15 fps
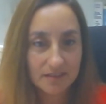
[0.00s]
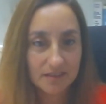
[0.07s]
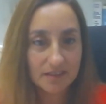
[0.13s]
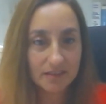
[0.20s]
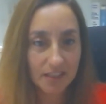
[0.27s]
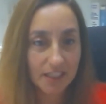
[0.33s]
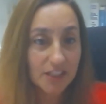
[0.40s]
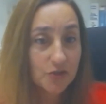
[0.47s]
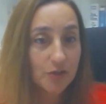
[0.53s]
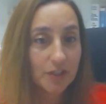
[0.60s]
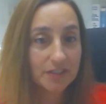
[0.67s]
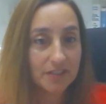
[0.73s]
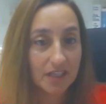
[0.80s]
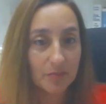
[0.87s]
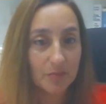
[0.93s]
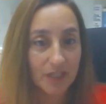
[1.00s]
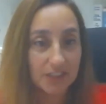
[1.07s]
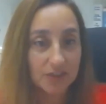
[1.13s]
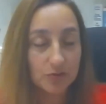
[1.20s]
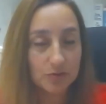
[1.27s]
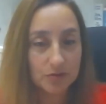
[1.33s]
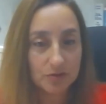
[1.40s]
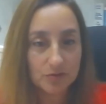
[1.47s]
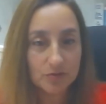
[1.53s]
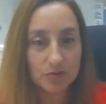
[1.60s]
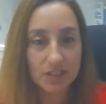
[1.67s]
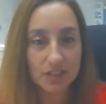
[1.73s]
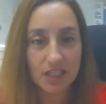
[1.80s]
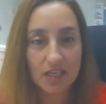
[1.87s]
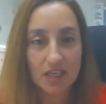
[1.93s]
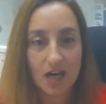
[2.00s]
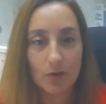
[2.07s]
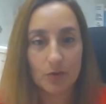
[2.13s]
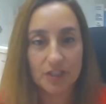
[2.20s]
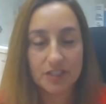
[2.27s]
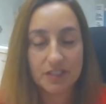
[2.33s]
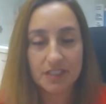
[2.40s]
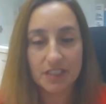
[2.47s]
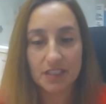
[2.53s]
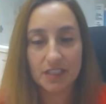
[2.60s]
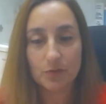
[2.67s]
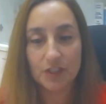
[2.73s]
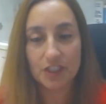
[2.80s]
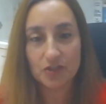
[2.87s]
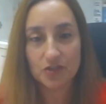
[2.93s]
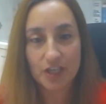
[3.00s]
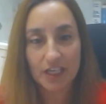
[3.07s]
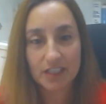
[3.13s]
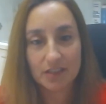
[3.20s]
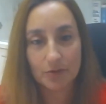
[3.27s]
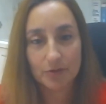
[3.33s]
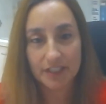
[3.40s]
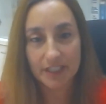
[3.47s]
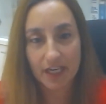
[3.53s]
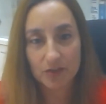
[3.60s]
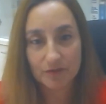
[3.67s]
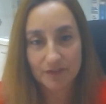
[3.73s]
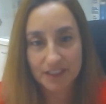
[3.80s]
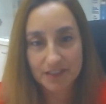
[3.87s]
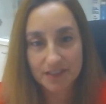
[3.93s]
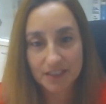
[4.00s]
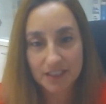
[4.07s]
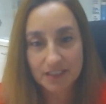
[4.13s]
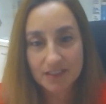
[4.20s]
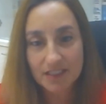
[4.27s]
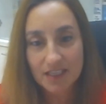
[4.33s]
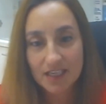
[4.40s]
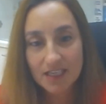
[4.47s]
intradermally to our skin, we inject our nanovaccines,